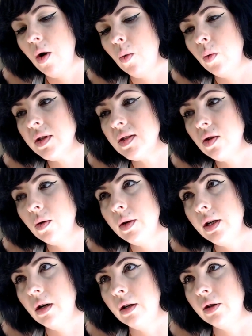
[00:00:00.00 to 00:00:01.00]
What's going
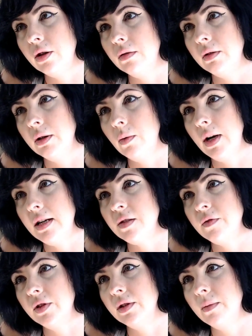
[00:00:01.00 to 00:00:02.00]
on career-wise
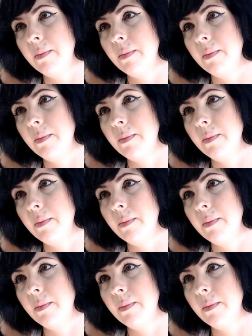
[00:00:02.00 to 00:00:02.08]
for